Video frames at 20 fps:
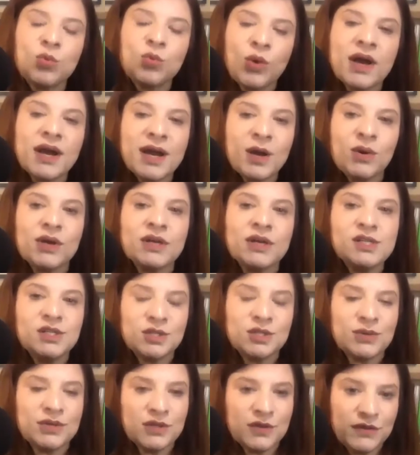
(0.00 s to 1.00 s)
what I want to
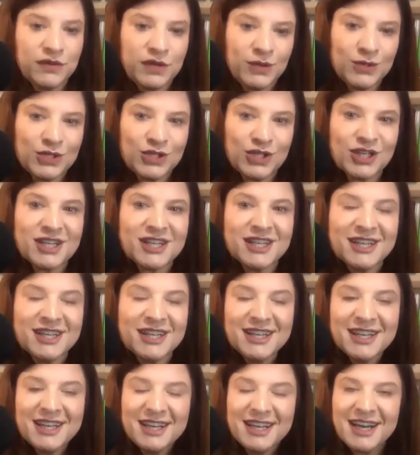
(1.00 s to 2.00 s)
do in the future.
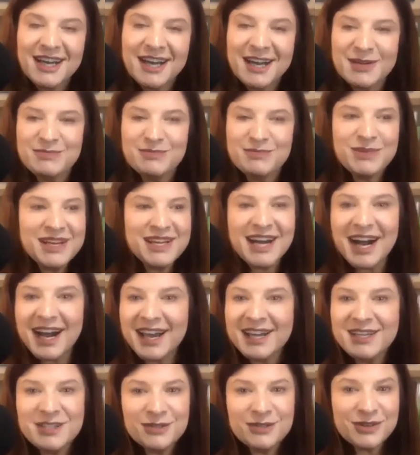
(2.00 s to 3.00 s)
But
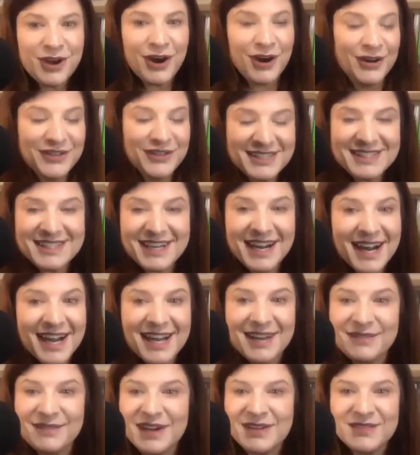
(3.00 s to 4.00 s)
I do it all the
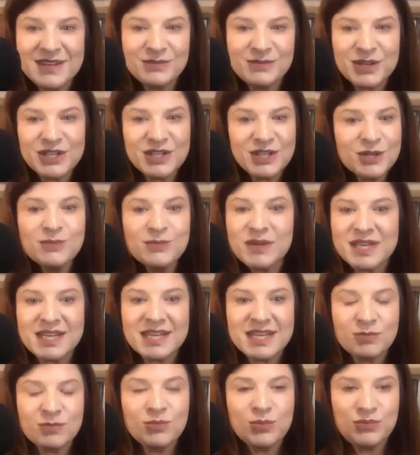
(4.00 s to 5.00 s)
time. I mean, we're human,
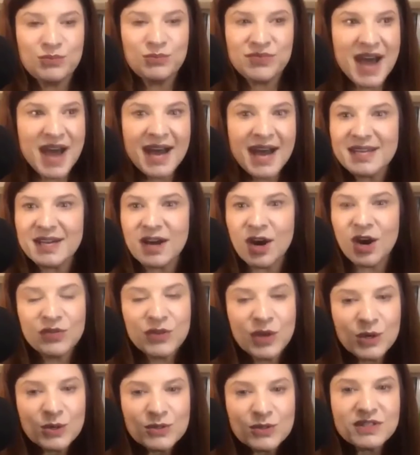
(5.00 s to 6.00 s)
and
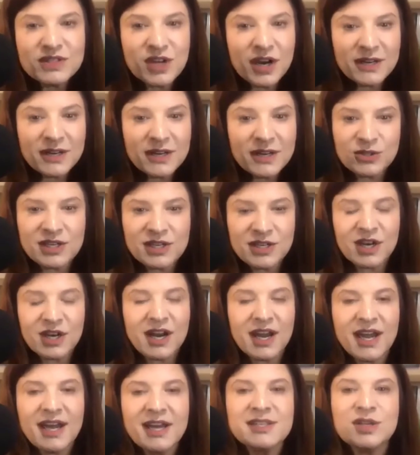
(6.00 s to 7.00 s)
those thoughts are in
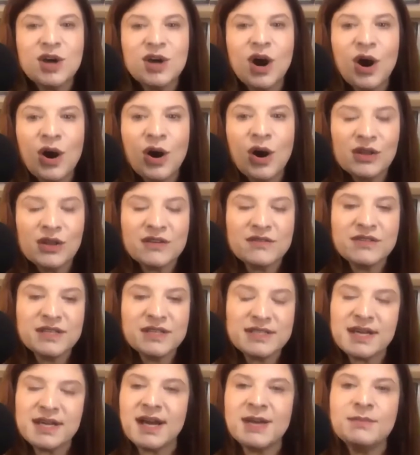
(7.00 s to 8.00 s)
our heads all of the
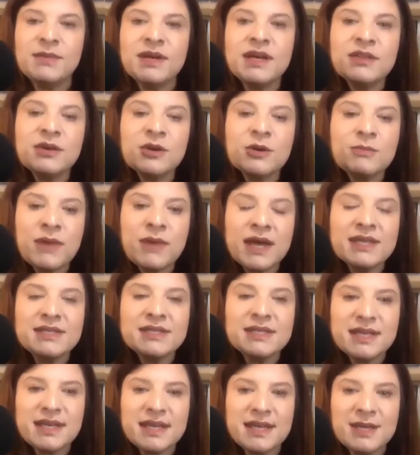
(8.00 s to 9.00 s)
time, and they're meant
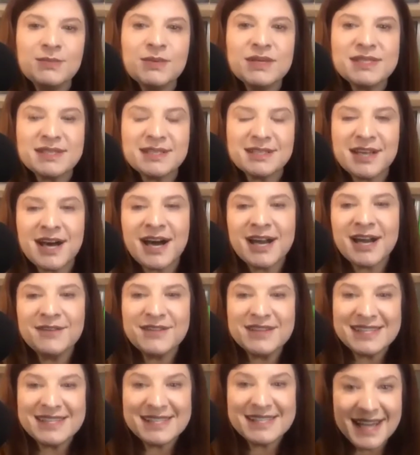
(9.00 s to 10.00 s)
to keep us alive
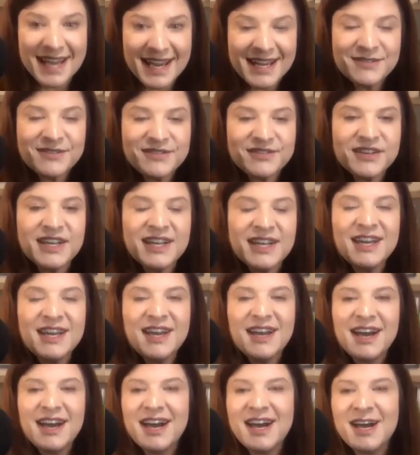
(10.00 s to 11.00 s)
and safe.
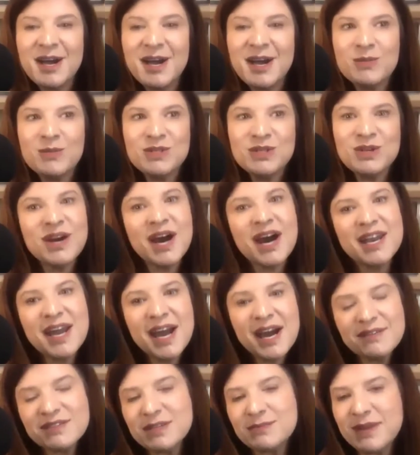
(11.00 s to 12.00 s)
So you kind of
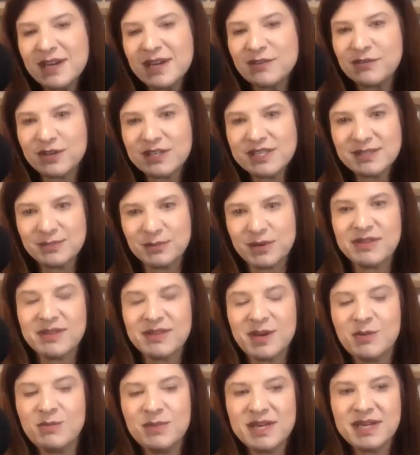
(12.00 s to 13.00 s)
have to make friends with
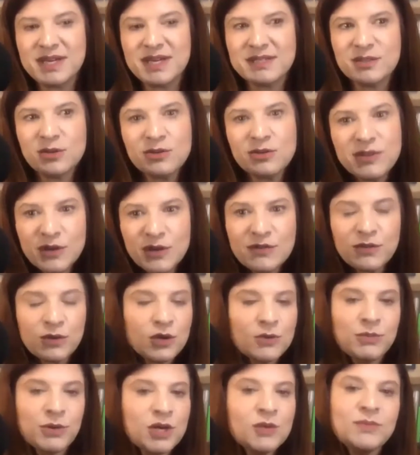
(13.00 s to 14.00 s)
them because they're there for
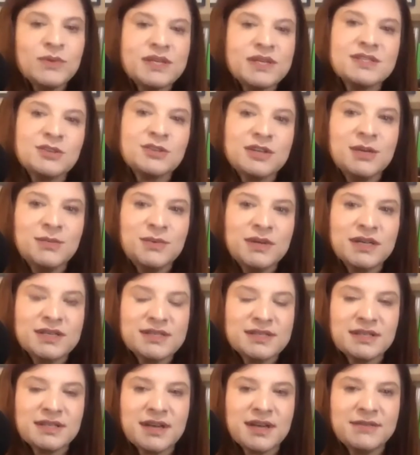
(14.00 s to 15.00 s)
a purpose. They're keeping
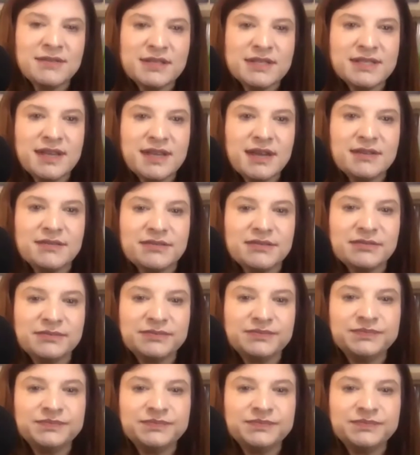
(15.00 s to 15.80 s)
us alive and safe.